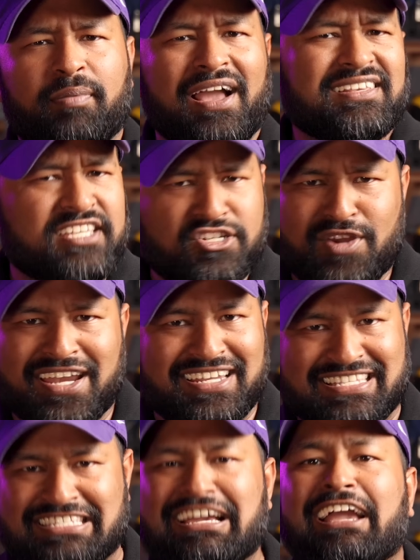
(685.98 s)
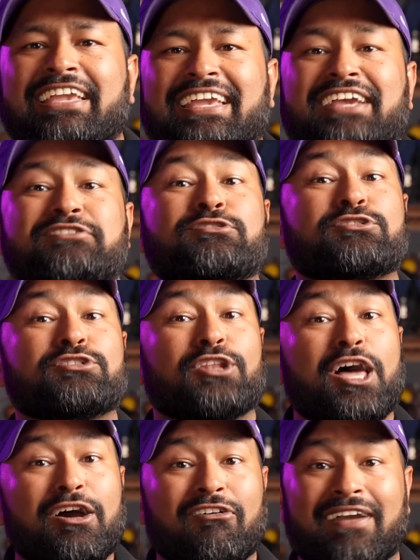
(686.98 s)
epoxy trend is dying a
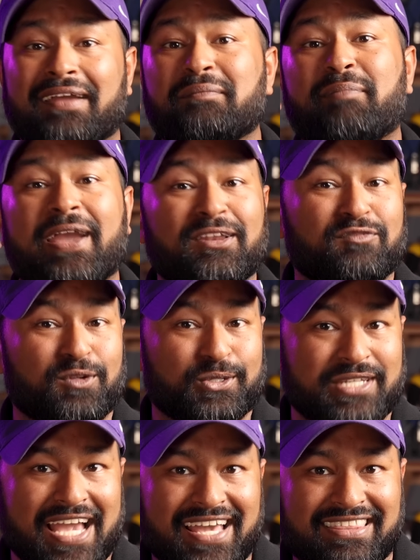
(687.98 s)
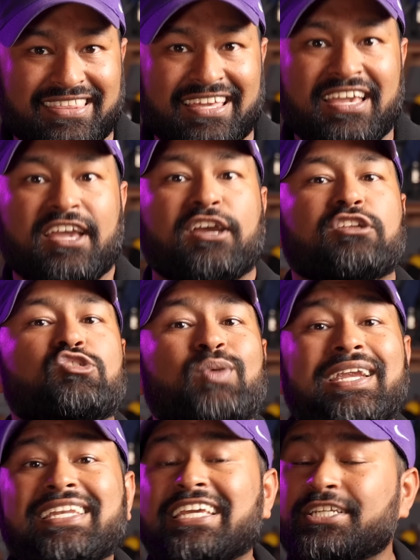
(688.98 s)
slow and painful death,
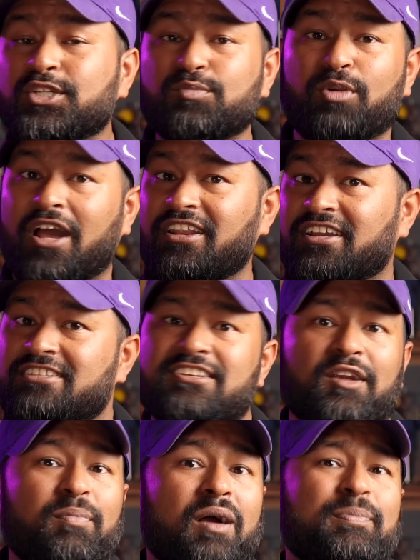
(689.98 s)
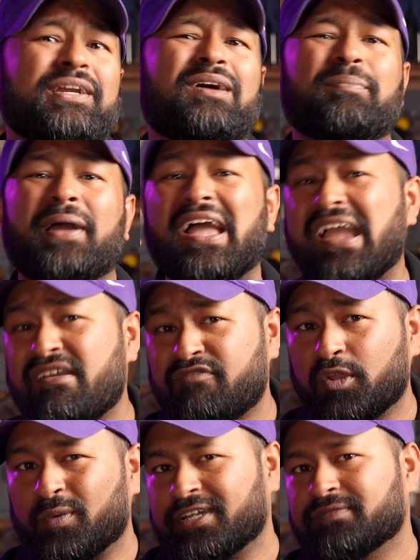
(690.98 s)
trendy new products are popping up
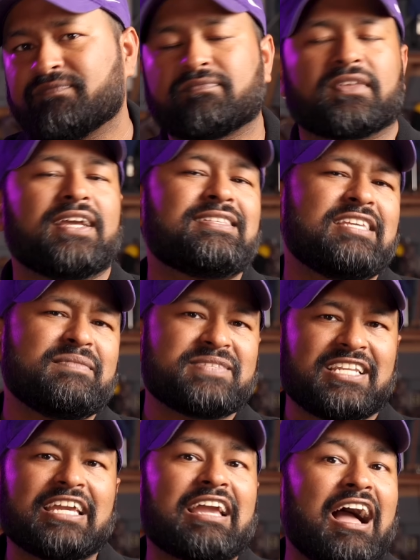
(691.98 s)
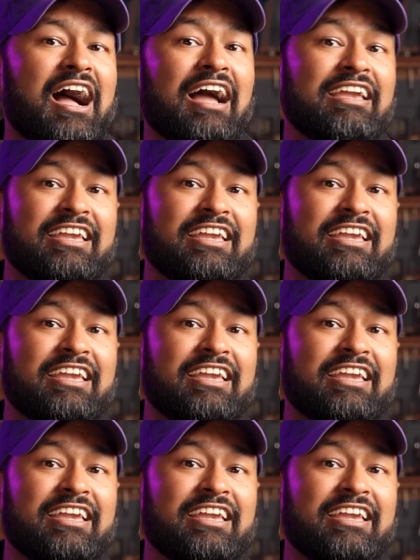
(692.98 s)
everywhere. It seems like I